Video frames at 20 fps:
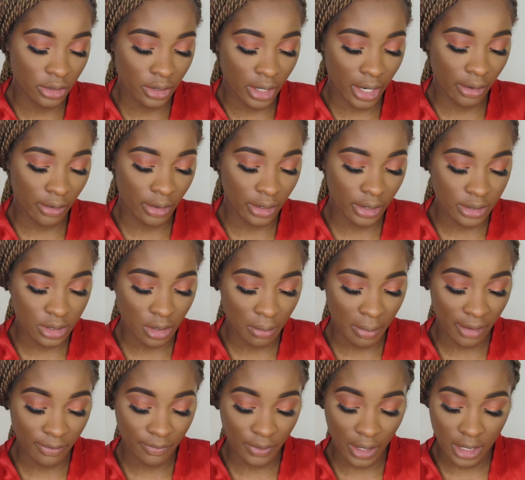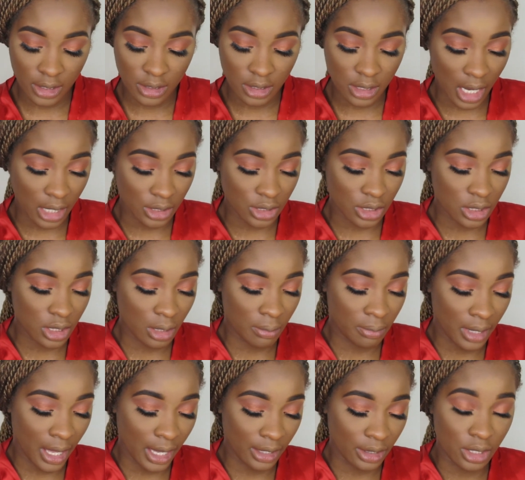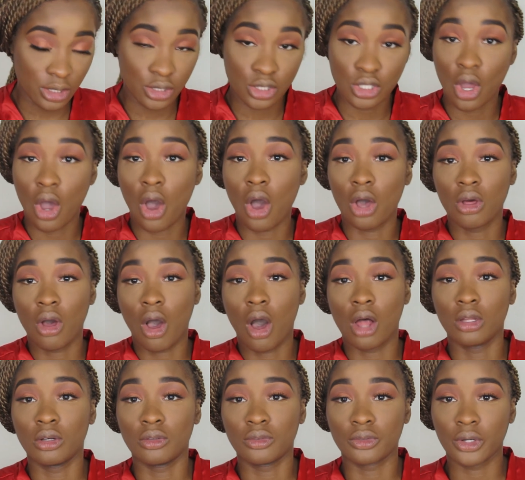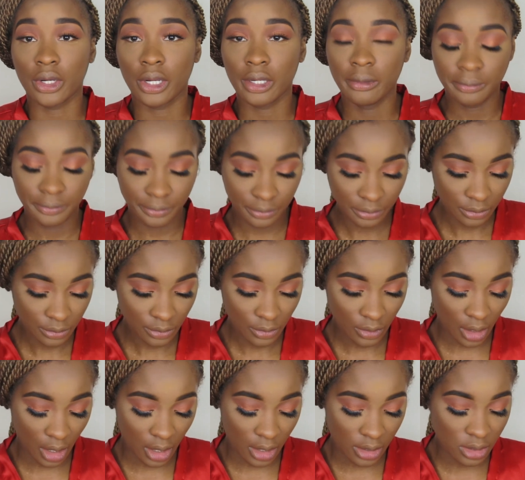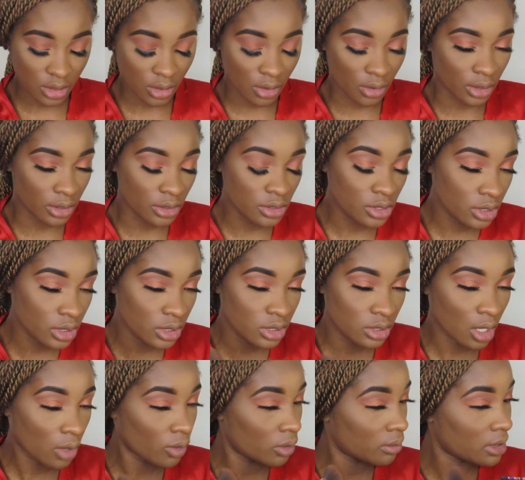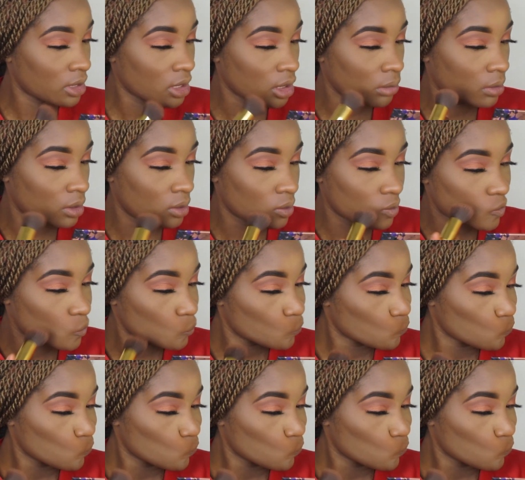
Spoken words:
areas on my face, I just apply this all over it. Okay, so I usually start with my cheekbones.